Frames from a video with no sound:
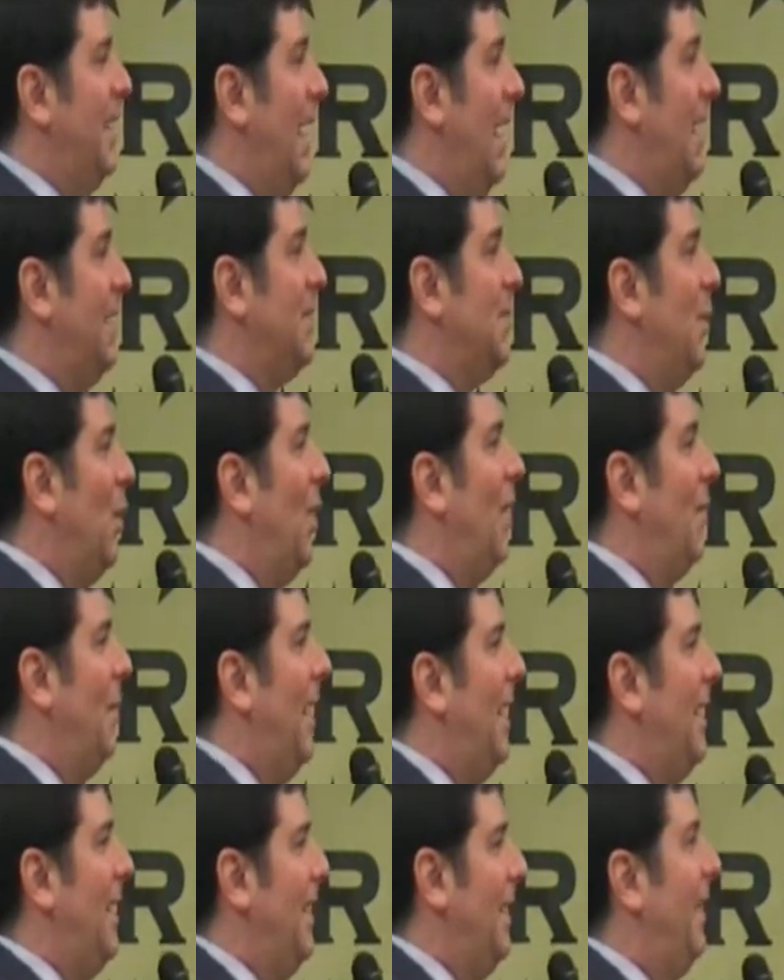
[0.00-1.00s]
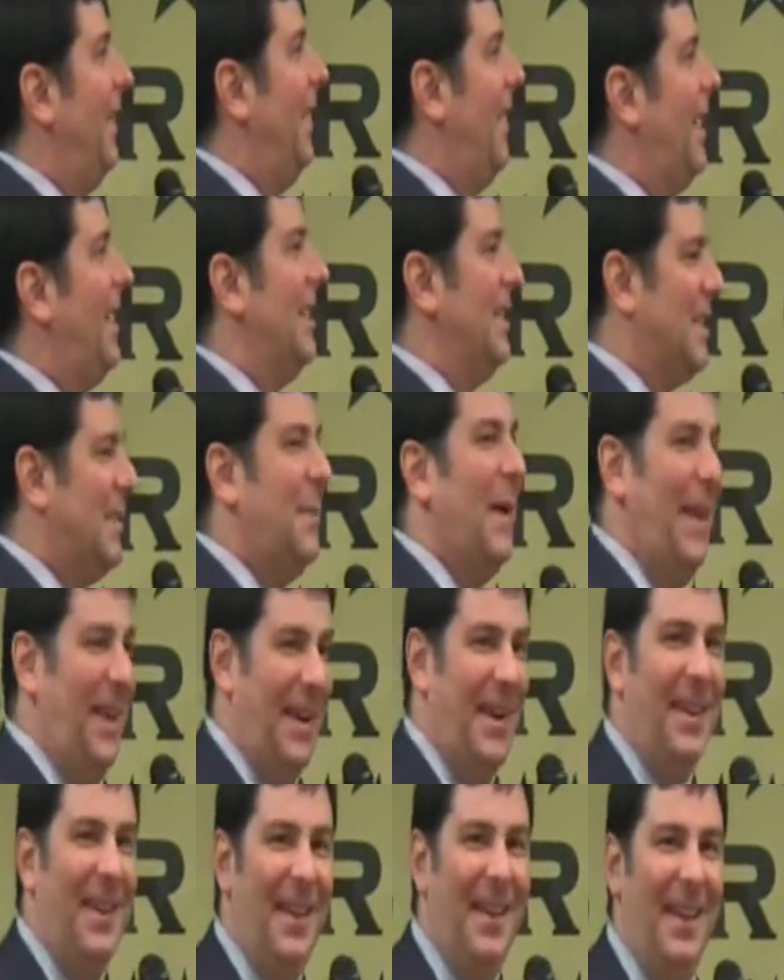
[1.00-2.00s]
has more money than they can
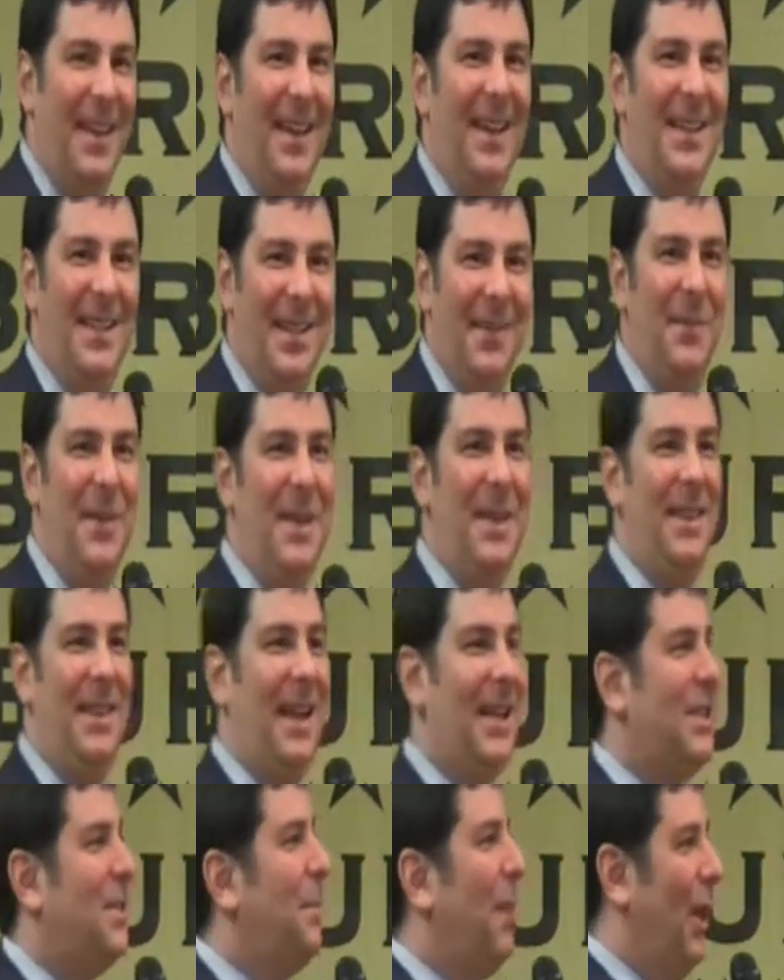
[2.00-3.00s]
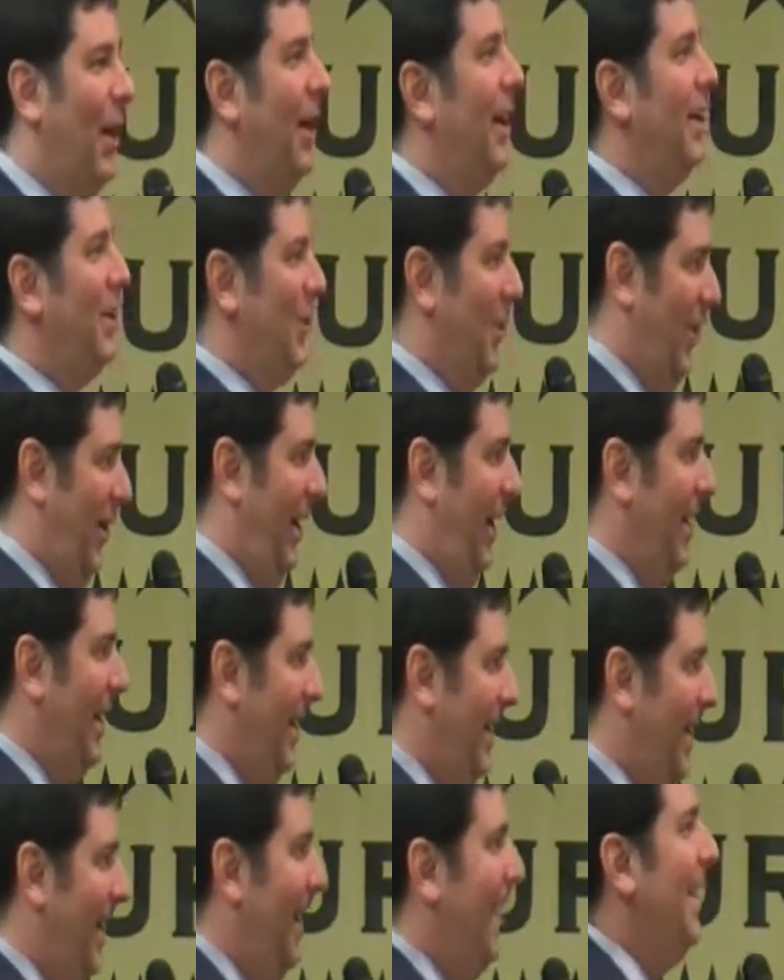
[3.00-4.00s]
spend. To me, that's purgatory.
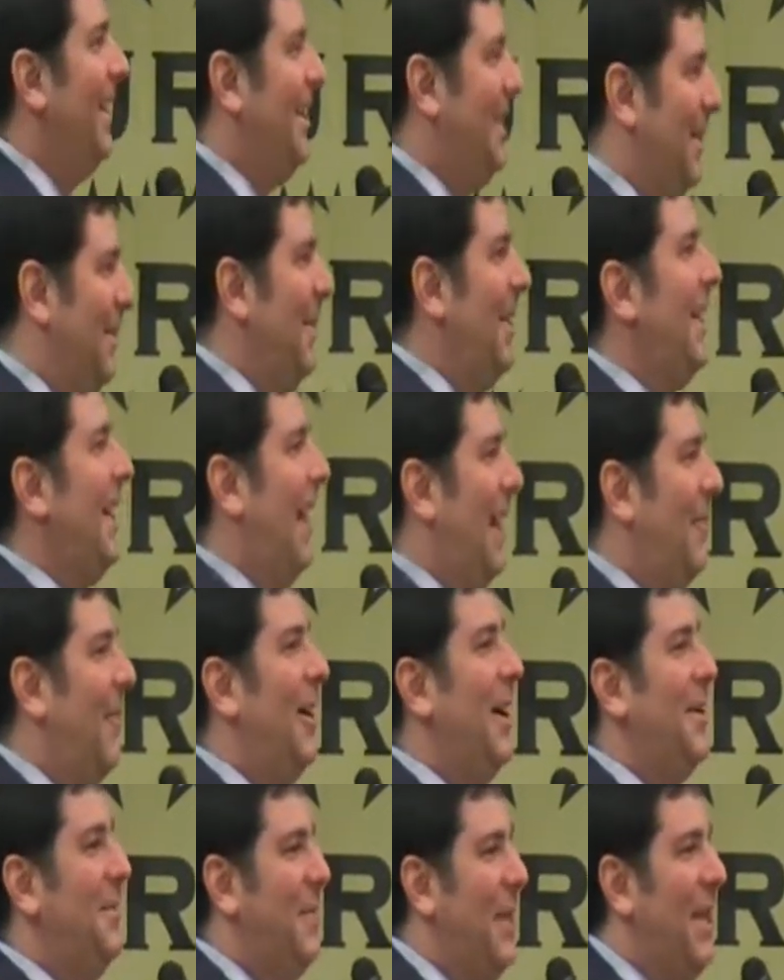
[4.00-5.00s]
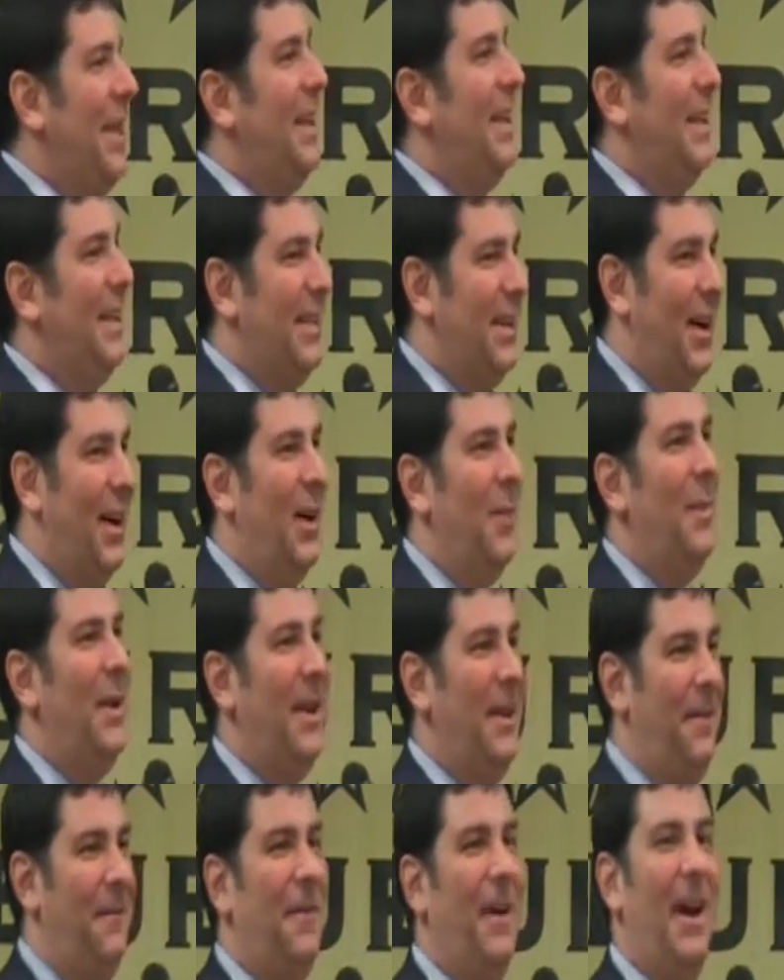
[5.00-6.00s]
To me, I want to be in an
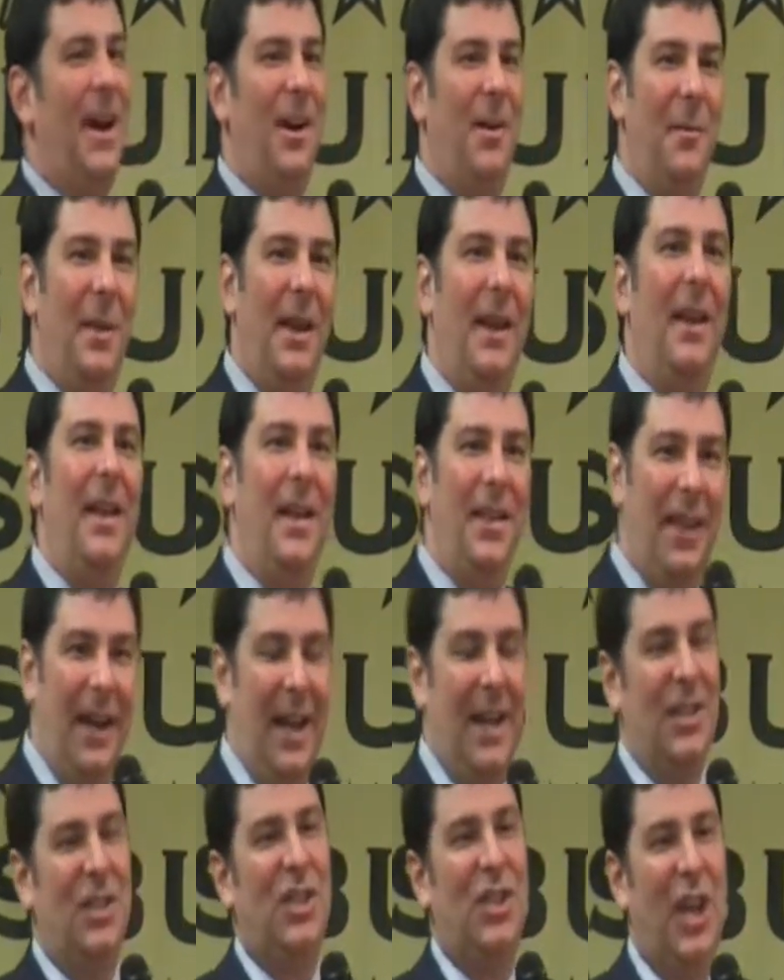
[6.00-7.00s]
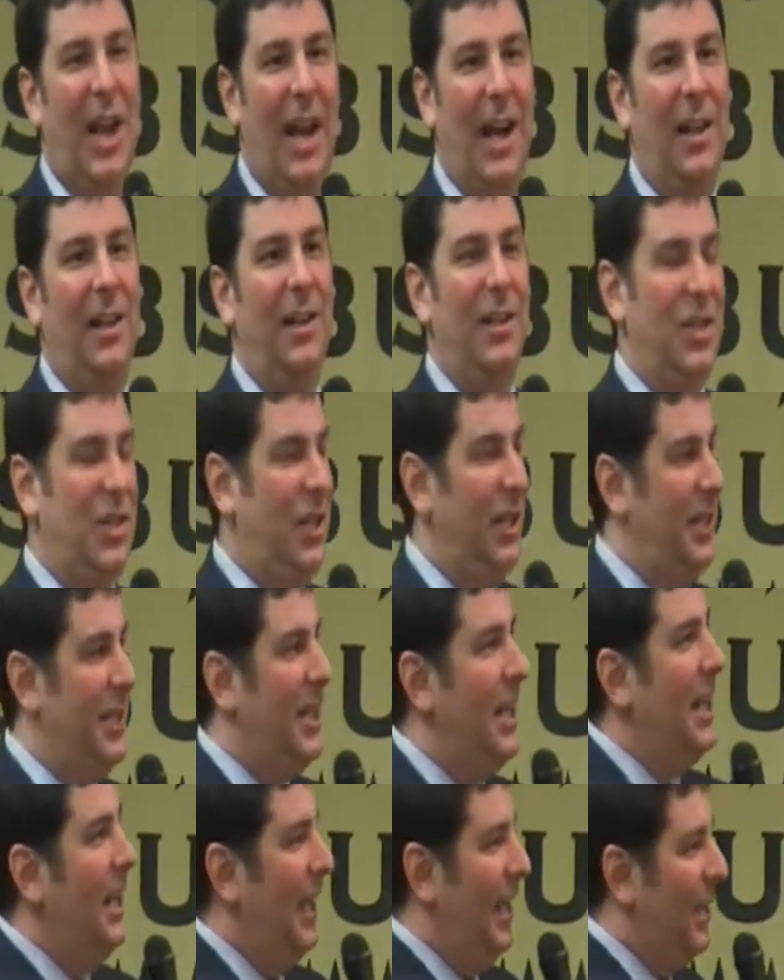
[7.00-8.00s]
urban environment that has
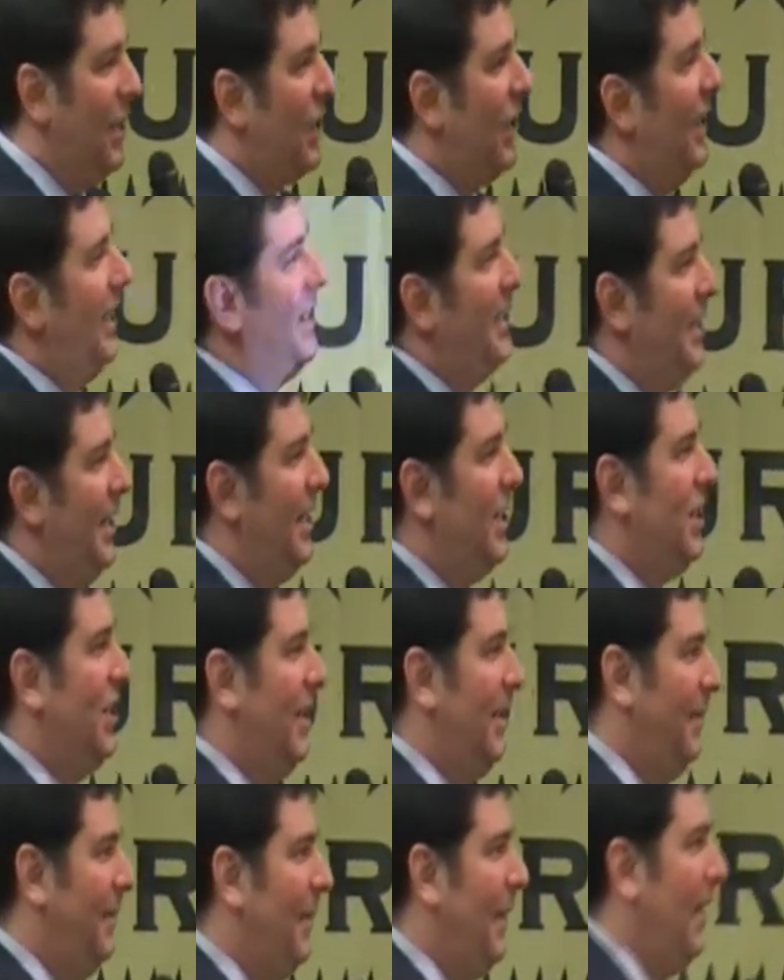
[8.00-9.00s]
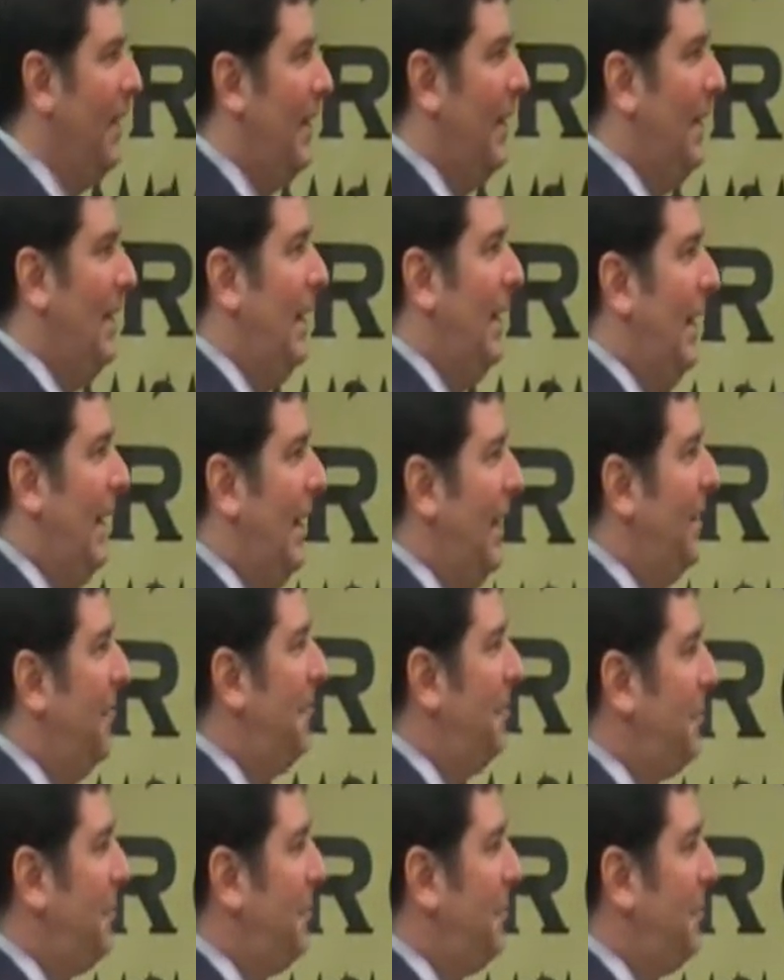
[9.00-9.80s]
challenges and transition. And